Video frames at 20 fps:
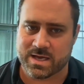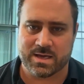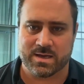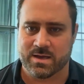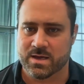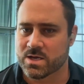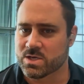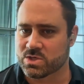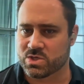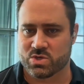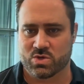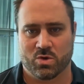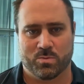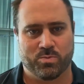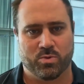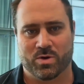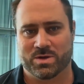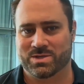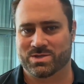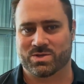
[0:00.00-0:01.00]
But I think
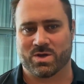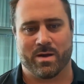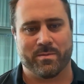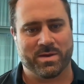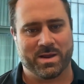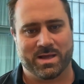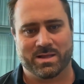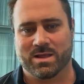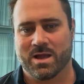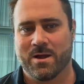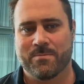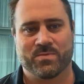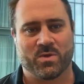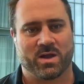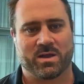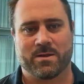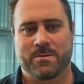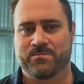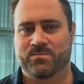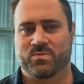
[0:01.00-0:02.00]
to your point, Simon, it's
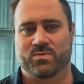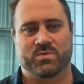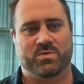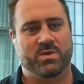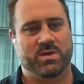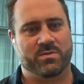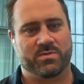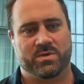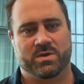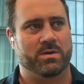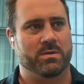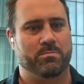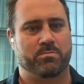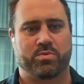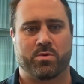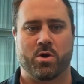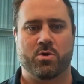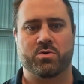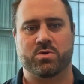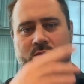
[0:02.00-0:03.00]
like
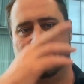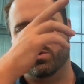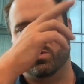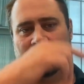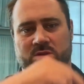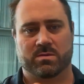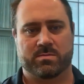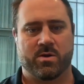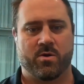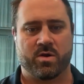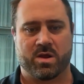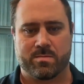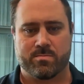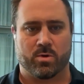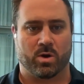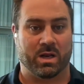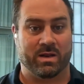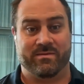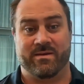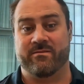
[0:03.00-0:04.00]
the broken North
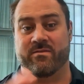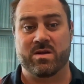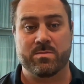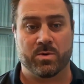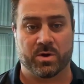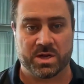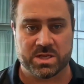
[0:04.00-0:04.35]
American model of